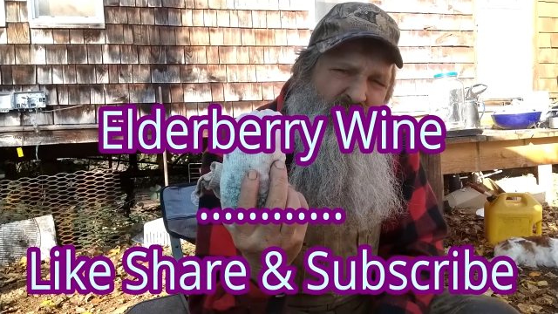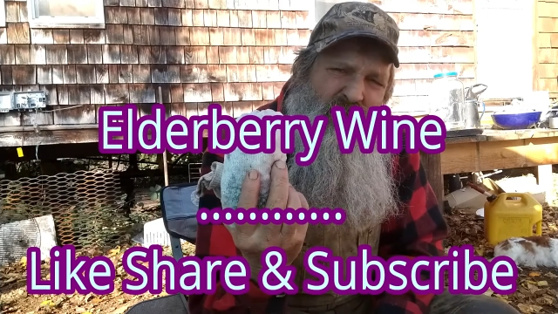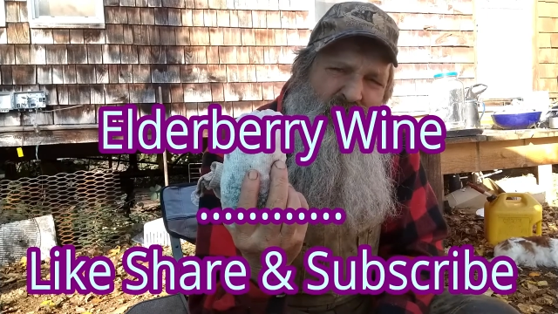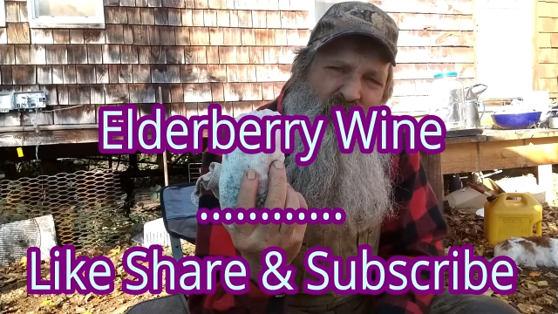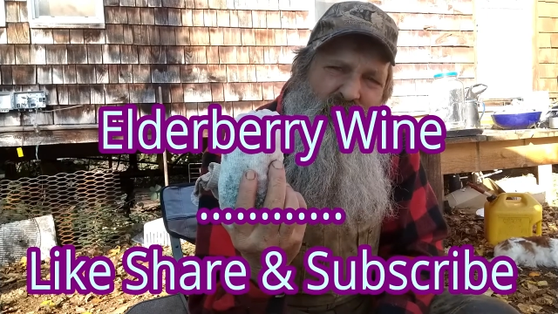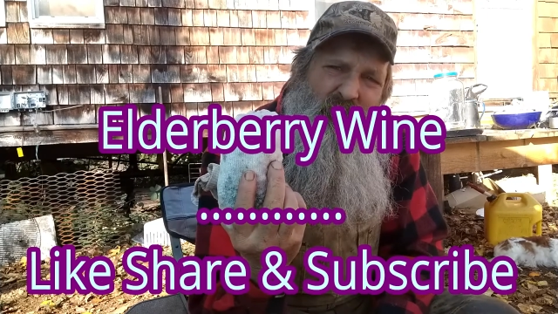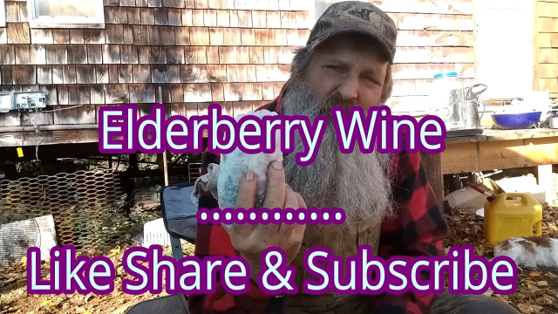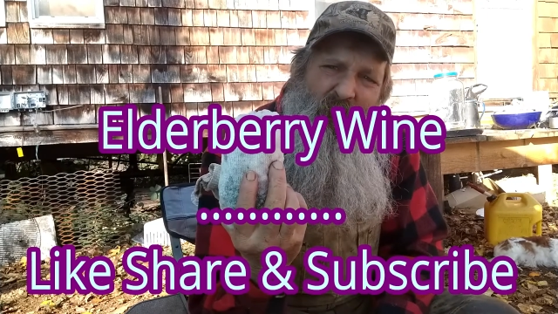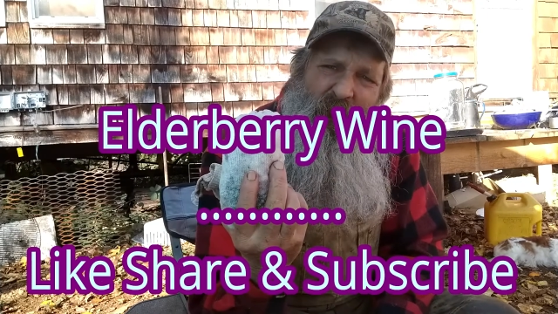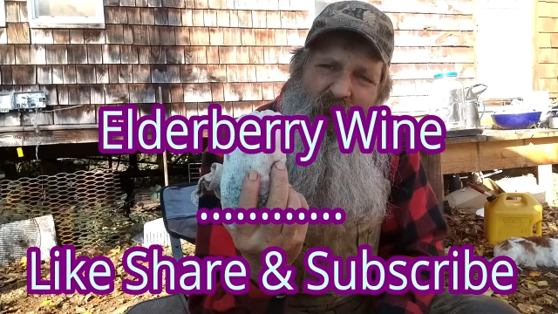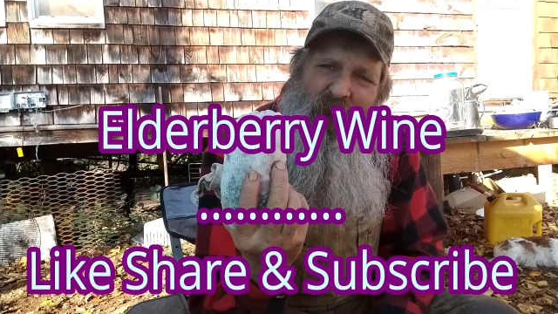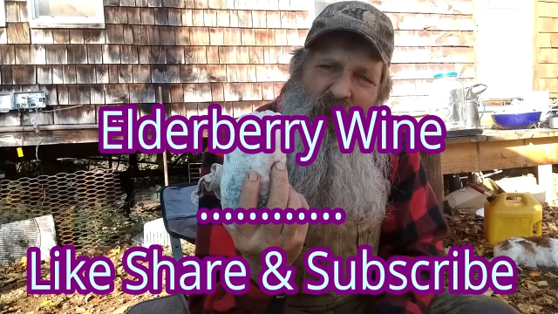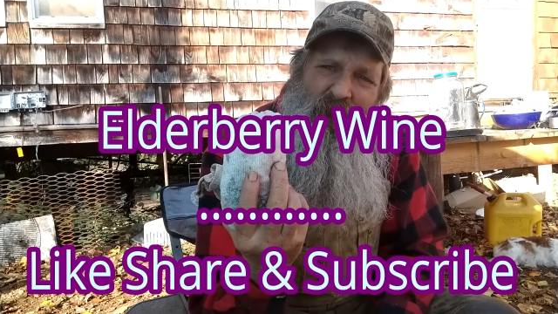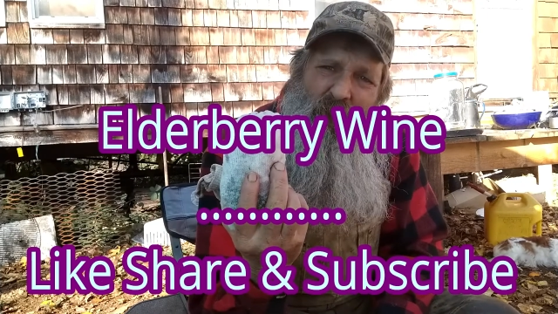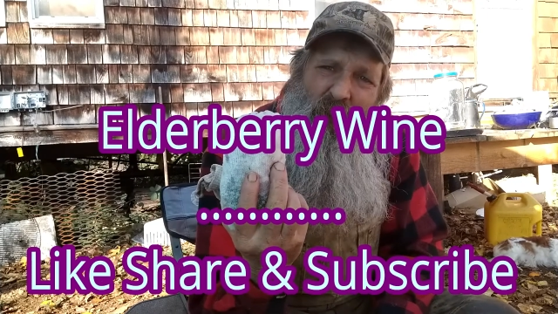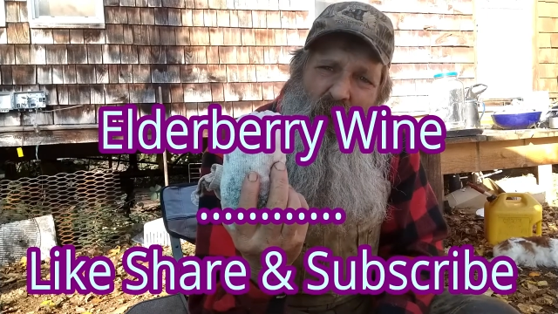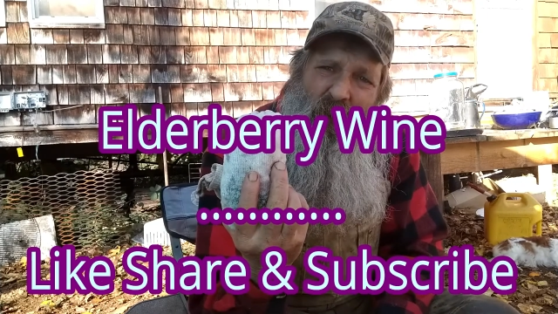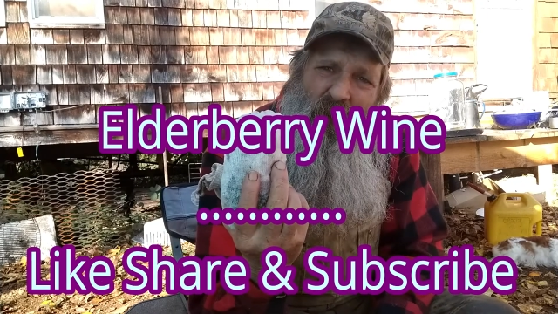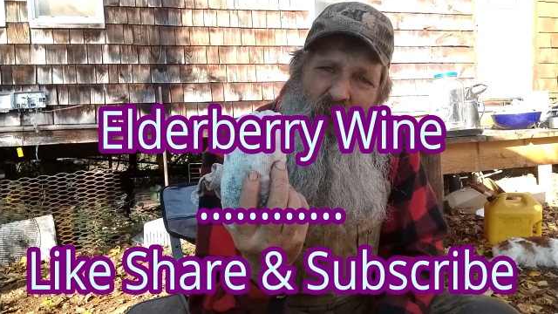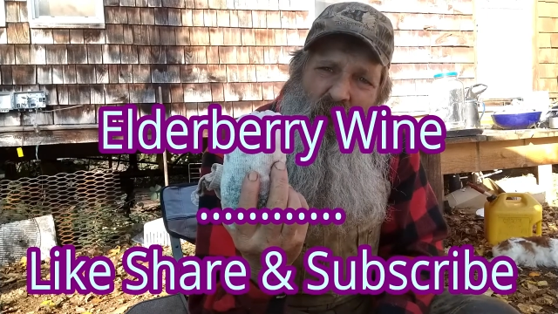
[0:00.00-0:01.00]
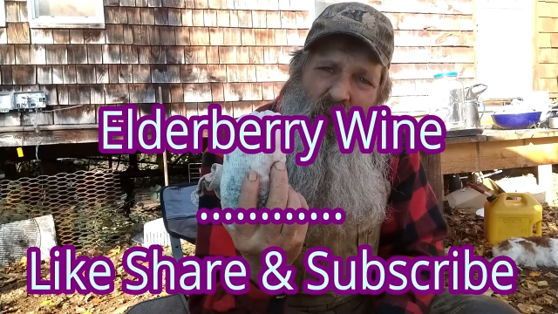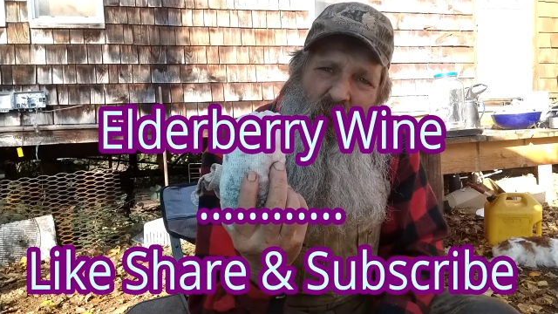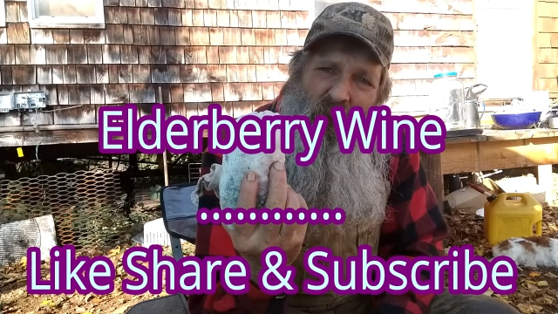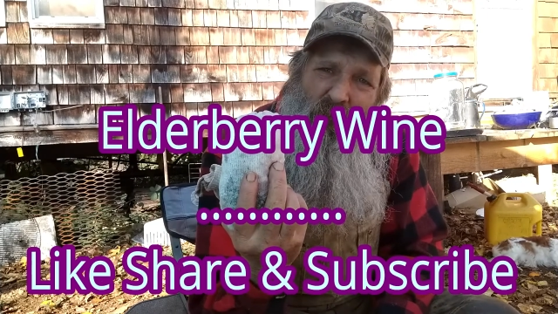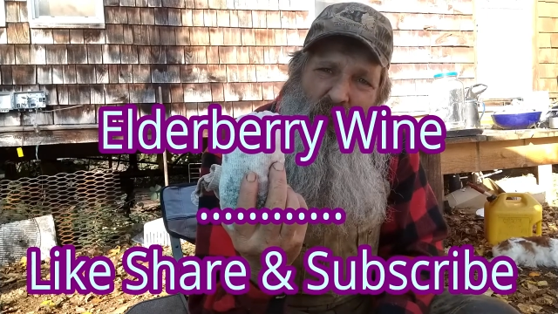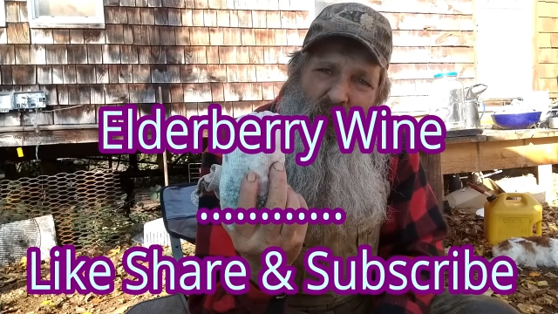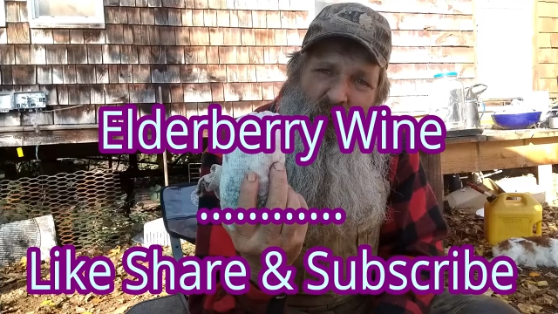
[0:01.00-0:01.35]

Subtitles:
just to mash them on up,